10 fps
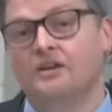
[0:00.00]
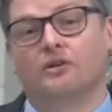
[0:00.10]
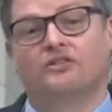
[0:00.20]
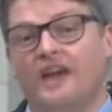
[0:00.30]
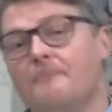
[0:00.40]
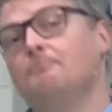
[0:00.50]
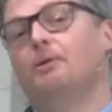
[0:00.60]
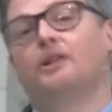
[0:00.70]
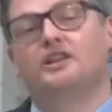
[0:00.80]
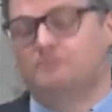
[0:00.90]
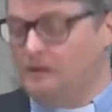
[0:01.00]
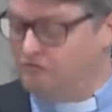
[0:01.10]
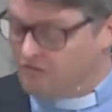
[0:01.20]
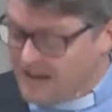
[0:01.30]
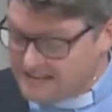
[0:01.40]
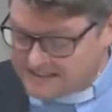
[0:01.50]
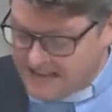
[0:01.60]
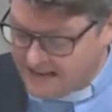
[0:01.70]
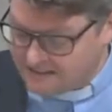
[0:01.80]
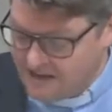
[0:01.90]
Your temple has been
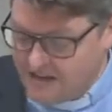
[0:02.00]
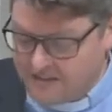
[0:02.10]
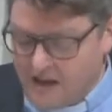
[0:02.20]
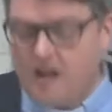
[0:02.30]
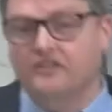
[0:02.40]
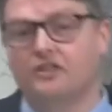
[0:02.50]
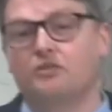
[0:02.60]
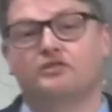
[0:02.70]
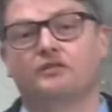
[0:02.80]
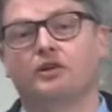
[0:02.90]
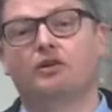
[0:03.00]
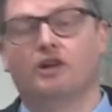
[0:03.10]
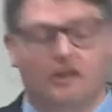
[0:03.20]
ransacked. The articles of your